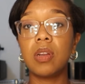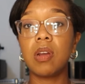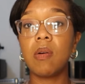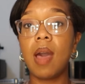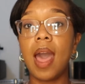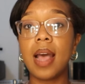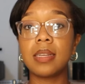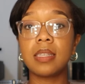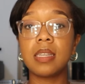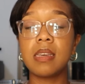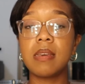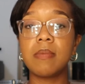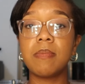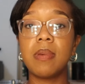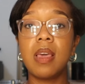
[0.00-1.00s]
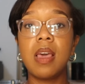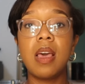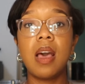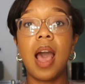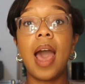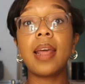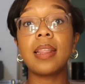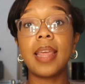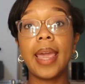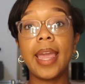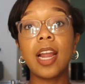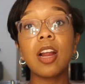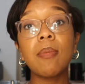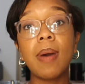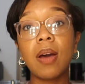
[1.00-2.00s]
you know, ask them how did they
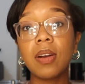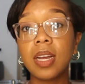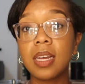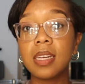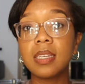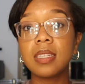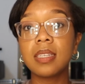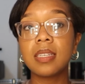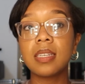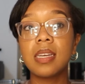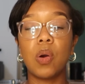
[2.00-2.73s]
hear about us,